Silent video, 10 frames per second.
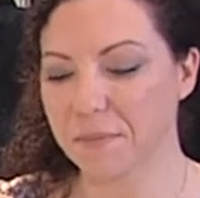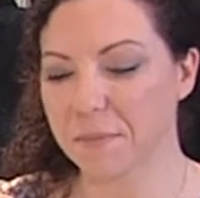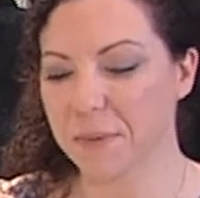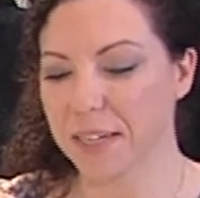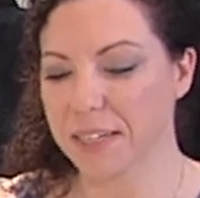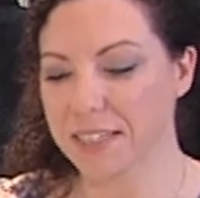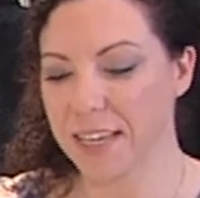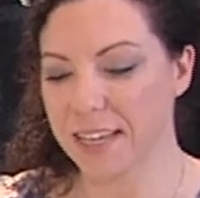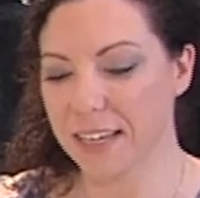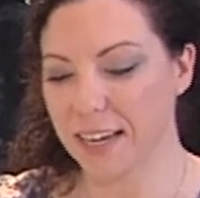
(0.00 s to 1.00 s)
when I
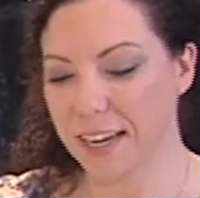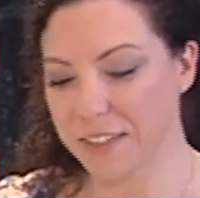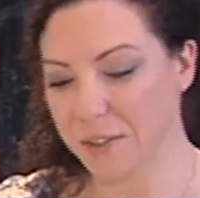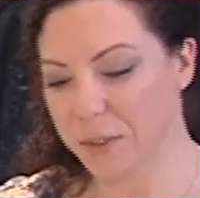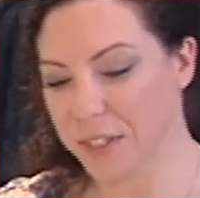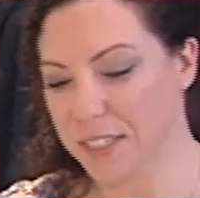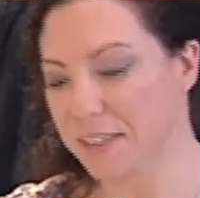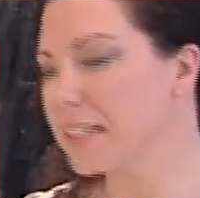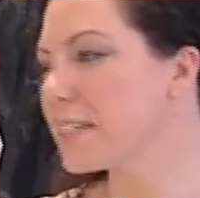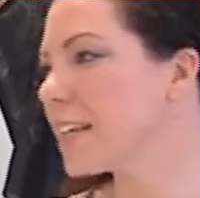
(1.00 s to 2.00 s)
take a hat order,
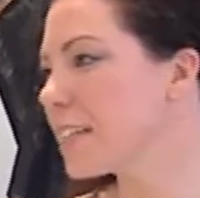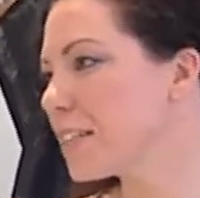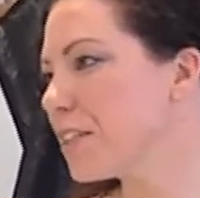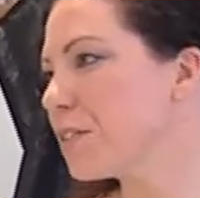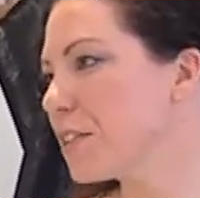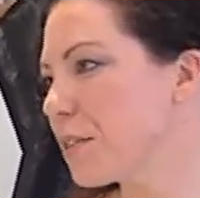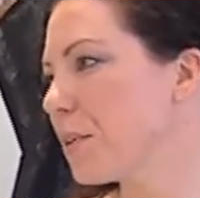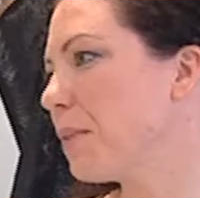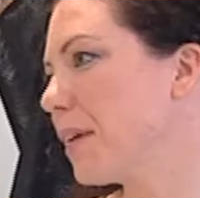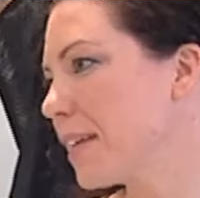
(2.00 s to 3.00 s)
it takes 2 to
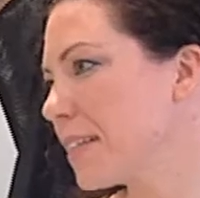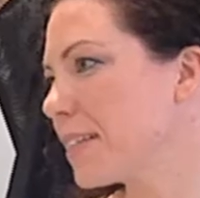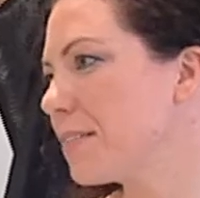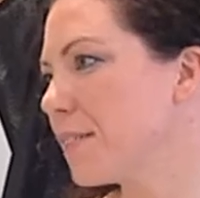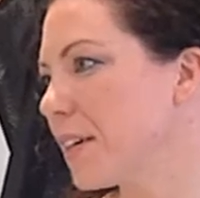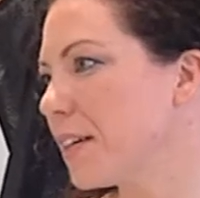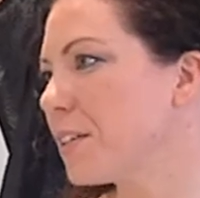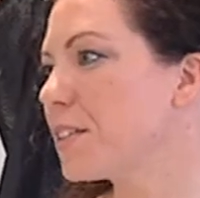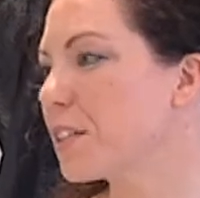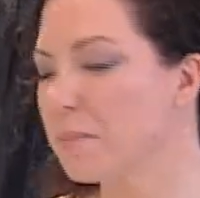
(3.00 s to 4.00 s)
3 weeks for you to